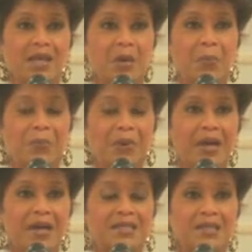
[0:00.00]

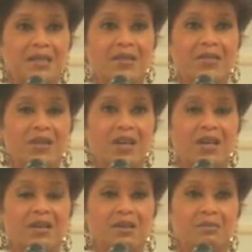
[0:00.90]
But
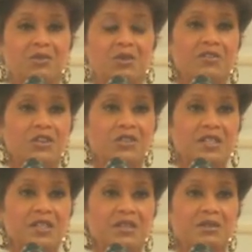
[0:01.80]
the
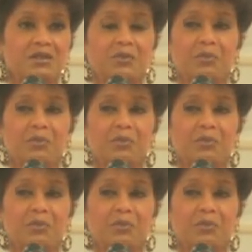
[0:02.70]
university's